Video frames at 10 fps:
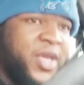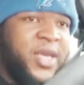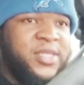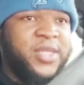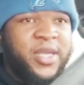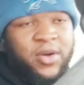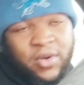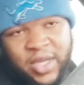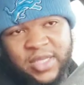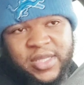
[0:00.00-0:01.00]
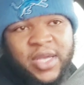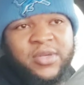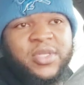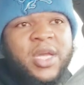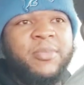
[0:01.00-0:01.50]
He still he
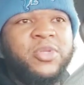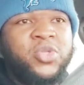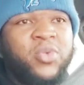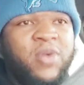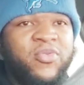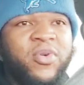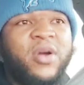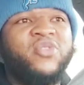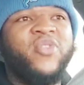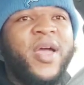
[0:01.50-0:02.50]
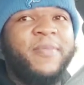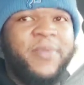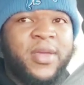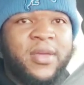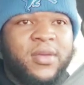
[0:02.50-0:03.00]
still is the number two overall
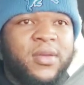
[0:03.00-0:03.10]
draft pick.